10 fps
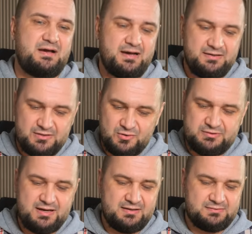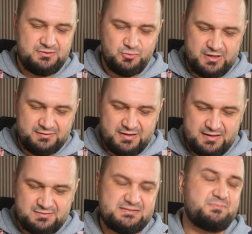I know that you can
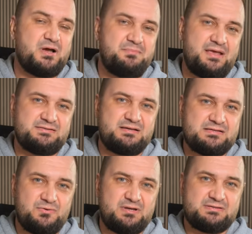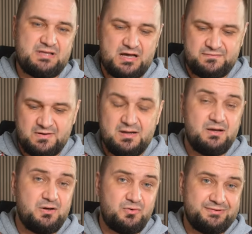get some amazing sounding stuff
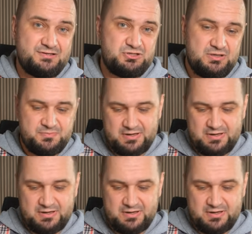on the chip.